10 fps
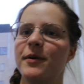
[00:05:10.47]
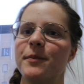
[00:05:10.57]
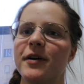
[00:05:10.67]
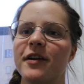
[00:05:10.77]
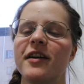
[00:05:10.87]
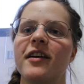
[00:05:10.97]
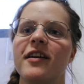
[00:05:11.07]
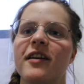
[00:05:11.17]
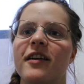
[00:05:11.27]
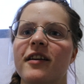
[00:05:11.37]
but
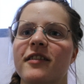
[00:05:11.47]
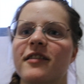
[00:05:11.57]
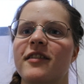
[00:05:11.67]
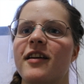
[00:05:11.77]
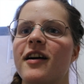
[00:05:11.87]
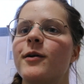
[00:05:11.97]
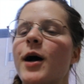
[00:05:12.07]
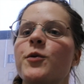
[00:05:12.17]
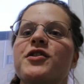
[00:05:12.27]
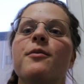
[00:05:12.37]
I
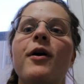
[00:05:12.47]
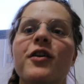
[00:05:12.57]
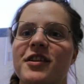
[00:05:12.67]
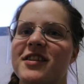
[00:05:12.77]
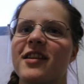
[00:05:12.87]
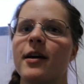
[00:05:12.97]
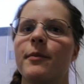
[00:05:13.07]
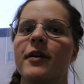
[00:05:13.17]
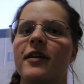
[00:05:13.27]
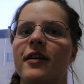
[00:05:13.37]
was amongst them,
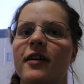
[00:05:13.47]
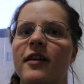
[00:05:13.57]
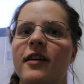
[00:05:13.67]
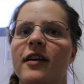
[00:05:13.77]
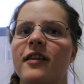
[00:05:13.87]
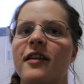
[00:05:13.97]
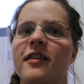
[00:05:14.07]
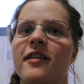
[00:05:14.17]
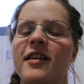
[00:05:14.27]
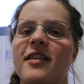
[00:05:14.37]

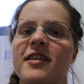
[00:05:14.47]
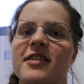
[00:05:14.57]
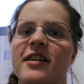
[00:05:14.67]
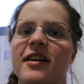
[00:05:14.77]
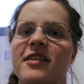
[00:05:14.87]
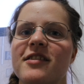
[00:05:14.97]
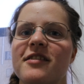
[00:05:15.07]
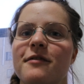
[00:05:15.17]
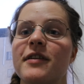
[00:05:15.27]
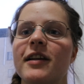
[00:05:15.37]
and that's a nice
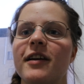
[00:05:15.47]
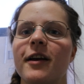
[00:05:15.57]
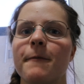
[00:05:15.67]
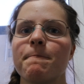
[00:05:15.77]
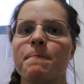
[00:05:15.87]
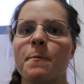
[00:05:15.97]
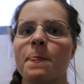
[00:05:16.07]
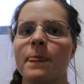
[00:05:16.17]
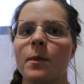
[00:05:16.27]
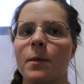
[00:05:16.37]
feeling.
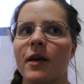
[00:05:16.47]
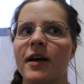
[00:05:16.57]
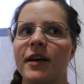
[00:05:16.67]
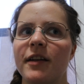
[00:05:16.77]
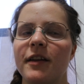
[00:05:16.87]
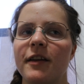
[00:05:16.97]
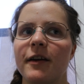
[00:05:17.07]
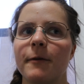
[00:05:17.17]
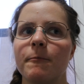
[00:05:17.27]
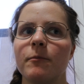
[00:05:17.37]
And
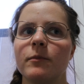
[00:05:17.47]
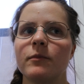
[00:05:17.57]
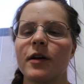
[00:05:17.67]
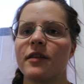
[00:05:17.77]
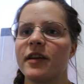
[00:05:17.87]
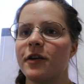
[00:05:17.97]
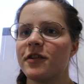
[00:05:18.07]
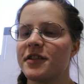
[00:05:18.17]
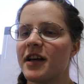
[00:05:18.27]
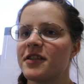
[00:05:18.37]
I think it
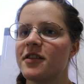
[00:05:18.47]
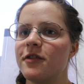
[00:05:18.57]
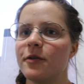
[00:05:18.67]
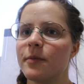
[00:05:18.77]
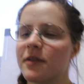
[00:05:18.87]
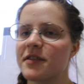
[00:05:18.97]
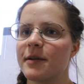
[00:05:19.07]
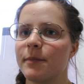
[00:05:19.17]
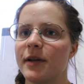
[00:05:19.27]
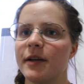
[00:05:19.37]
also has to do with
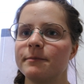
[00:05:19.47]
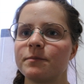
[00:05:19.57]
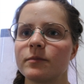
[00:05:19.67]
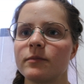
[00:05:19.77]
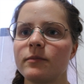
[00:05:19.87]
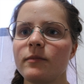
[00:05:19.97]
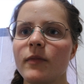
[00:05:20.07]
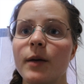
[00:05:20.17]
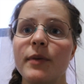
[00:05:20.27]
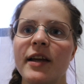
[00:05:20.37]
simply
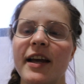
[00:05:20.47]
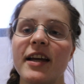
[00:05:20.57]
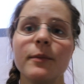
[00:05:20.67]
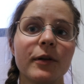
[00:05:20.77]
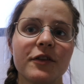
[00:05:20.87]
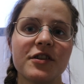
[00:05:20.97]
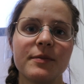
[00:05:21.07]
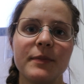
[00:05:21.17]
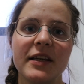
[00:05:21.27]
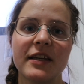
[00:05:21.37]
being able to
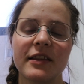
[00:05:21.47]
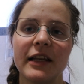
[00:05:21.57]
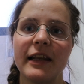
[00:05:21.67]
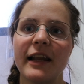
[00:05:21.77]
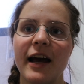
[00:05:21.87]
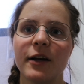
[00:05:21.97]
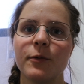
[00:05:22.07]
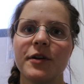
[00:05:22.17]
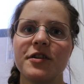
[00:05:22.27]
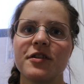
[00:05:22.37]
speak the
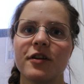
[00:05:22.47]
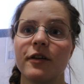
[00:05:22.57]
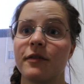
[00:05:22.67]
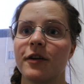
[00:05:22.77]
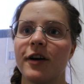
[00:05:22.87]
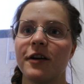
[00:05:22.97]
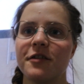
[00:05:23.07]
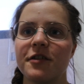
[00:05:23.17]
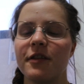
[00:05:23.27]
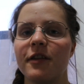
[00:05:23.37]
language of the
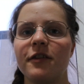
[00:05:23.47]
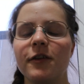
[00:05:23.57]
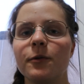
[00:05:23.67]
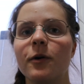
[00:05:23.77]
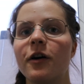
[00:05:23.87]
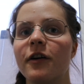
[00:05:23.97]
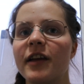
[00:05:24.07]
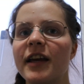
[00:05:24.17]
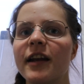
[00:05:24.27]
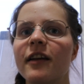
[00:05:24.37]
country that you are
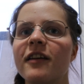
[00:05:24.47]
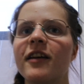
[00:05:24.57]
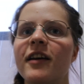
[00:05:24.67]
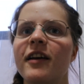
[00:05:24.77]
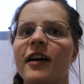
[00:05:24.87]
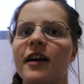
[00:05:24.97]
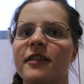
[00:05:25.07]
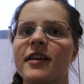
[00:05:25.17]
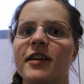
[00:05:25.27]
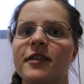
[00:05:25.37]
in. I
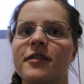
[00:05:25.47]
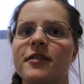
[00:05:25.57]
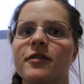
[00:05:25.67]
think it